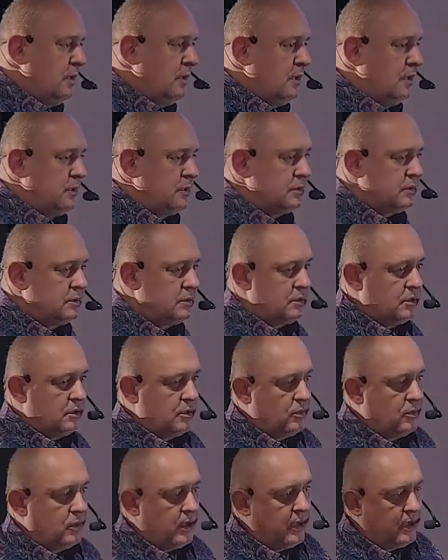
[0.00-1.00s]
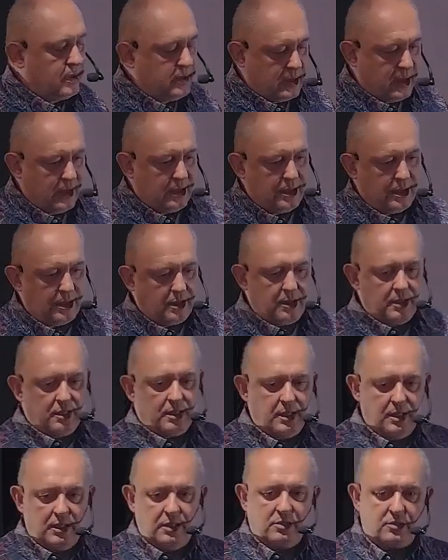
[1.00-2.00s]
So I can really
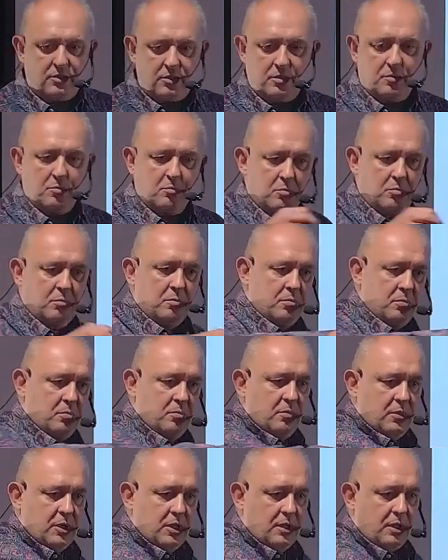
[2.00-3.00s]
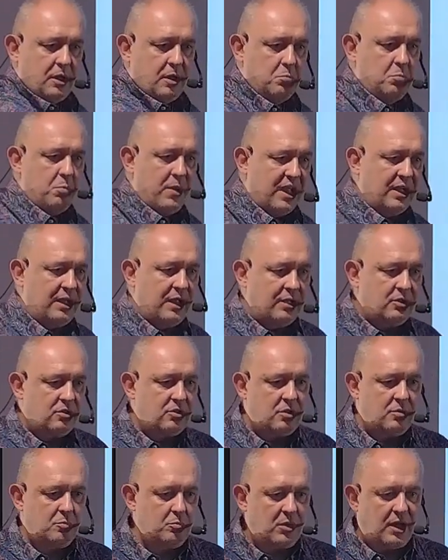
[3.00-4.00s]
reach and
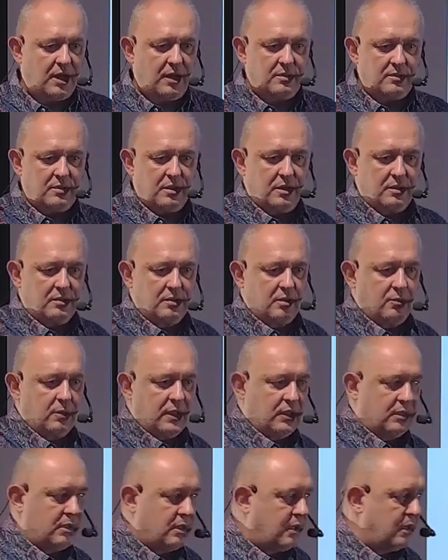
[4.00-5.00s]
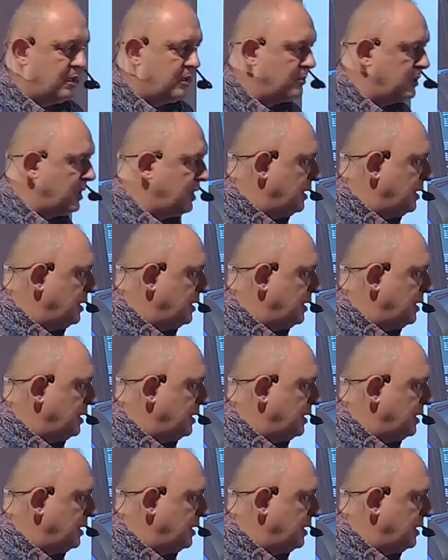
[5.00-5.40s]
manage many things in one time.